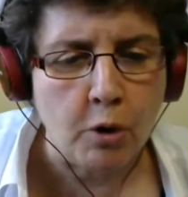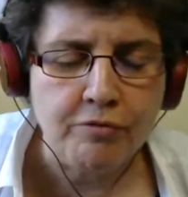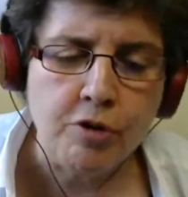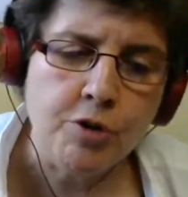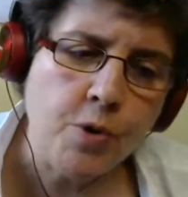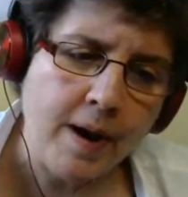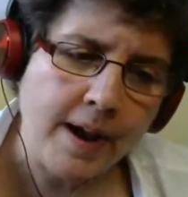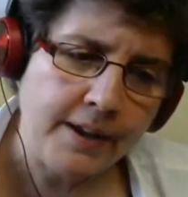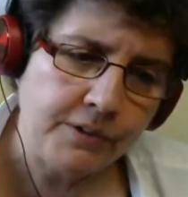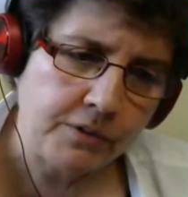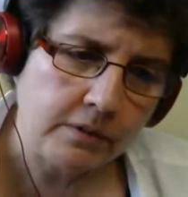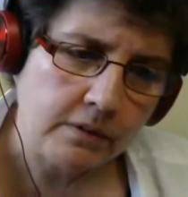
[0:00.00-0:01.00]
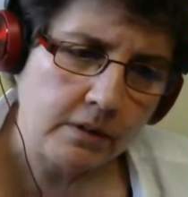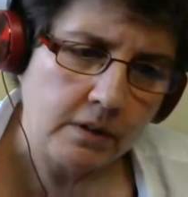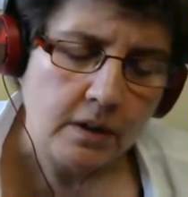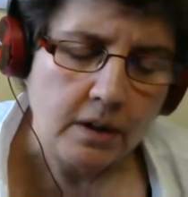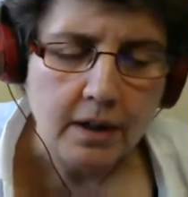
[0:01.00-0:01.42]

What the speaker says: of both the US